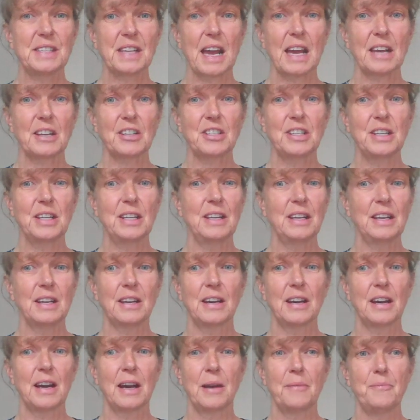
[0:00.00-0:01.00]
actually
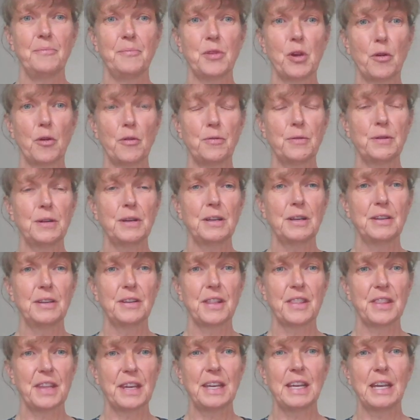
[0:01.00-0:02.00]
often
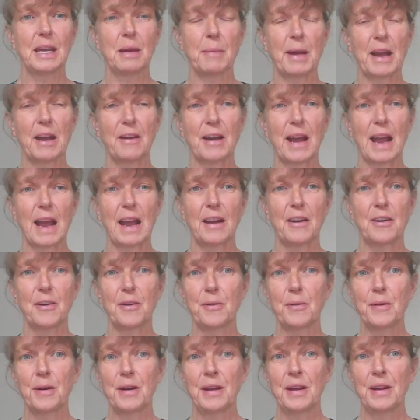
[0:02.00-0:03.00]
thinking about
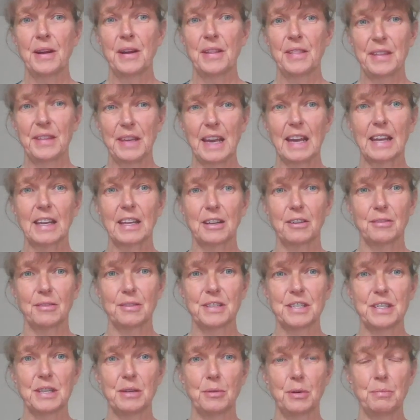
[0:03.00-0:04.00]
how the
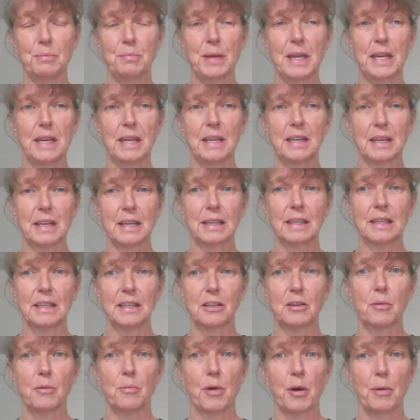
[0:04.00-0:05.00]
accuracy would be in a
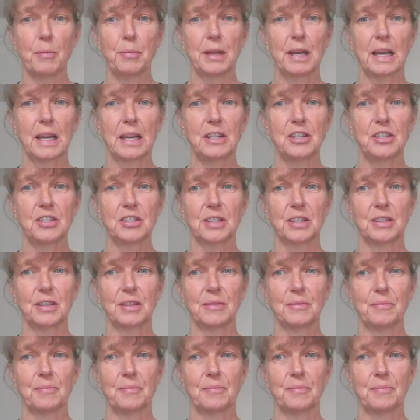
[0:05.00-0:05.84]
clinical population.